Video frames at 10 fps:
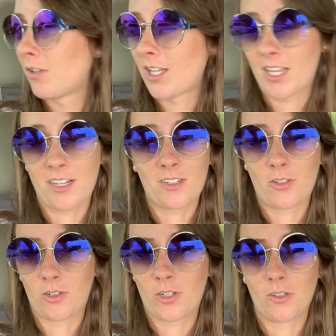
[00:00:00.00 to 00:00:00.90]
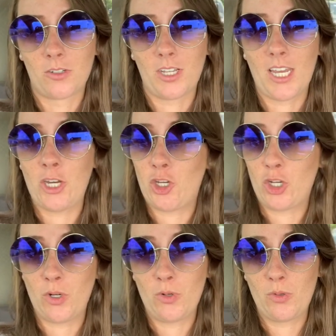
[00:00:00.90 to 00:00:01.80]
electrical
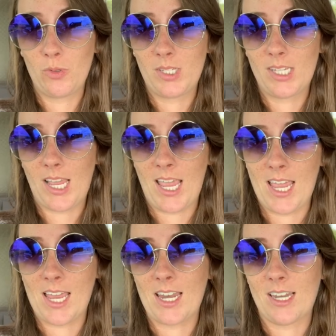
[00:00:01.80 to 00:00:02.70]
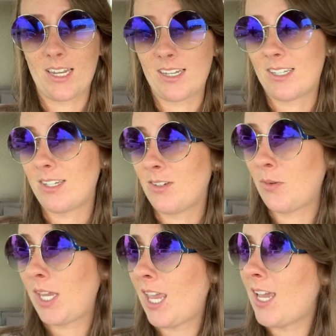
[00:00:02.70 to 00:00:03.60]
issues, and
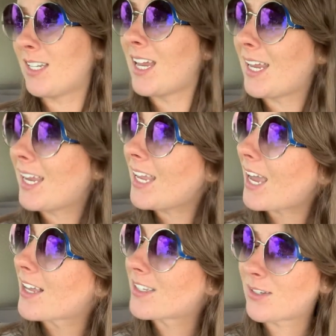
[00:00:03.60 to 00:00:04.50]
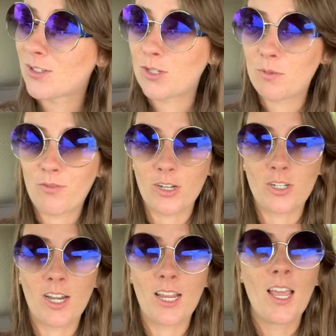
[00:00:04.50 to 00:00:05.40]
we can't take it yet, so it's super
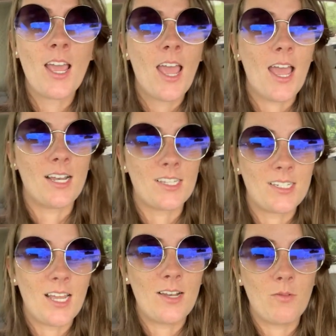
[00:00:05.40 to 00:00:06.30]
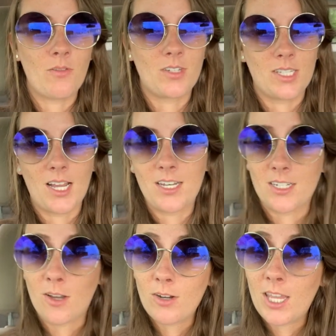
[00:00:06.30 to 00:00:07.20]
frustrating, and instead we've decided
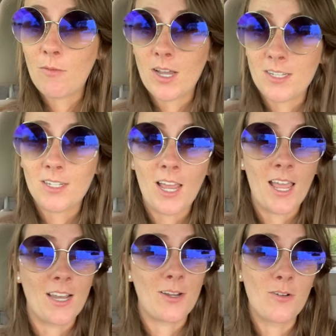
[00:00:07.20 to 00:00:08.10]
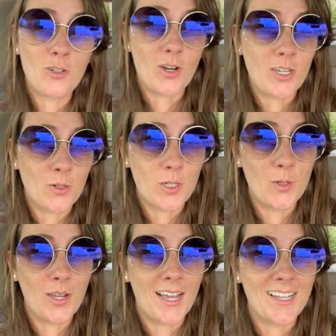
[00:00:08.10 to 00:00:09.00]
to go to Key West and go to Dry
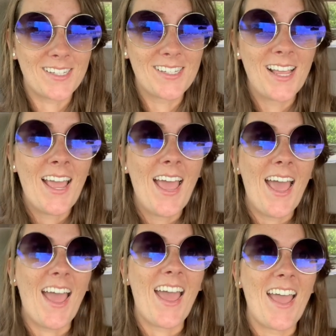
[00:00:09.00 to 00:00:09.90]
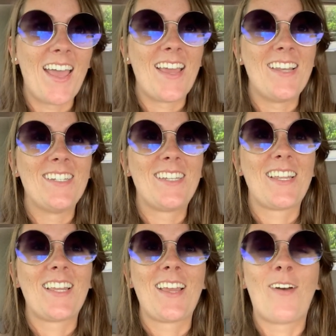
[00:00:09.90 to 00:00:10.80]
Tortugas, and
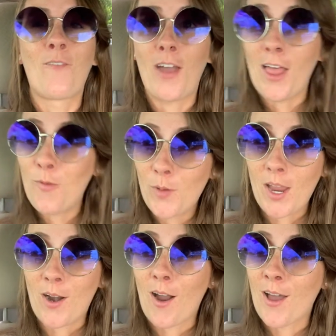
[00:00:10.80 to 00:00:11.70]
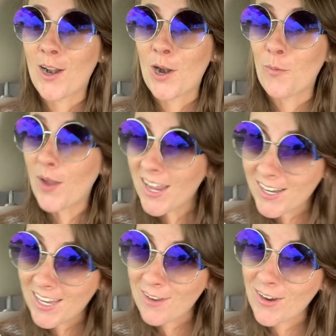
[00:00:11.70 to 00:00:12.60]
while we are on our way
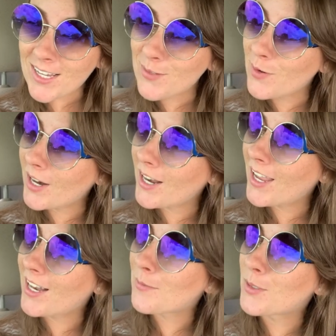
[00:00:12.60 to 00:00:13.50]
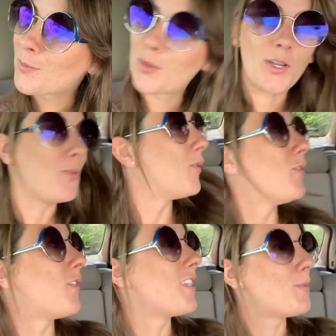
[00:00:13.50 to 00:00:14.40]
to Key West, we're gonna hit up some pretty
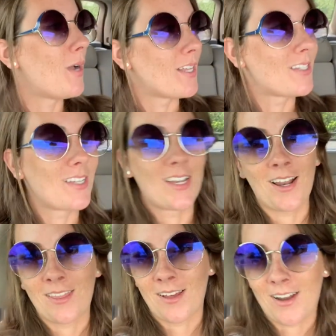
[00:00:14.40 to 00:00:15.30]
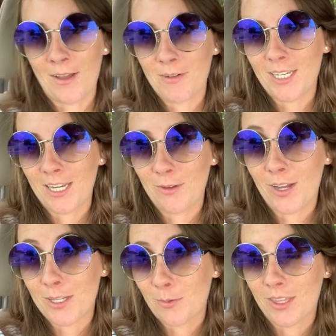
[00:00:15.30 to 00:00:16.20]
cool fun spots, and I thought I would take you
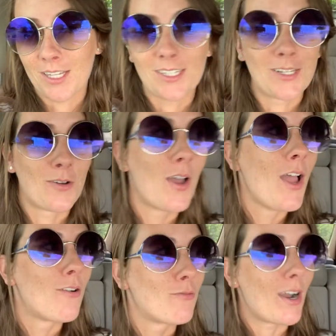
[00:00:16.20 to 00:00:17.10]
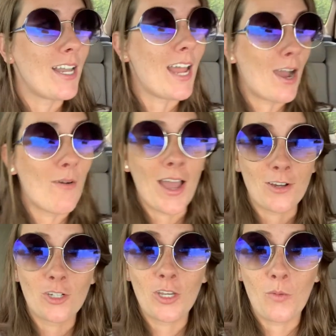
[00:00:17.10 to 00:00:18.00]
guys with us. So right now,
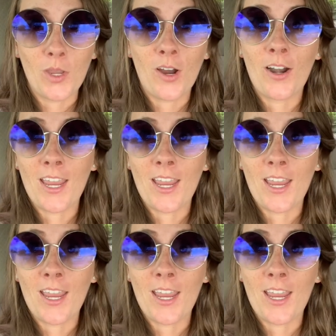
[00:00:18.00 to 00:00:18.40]
actually, we are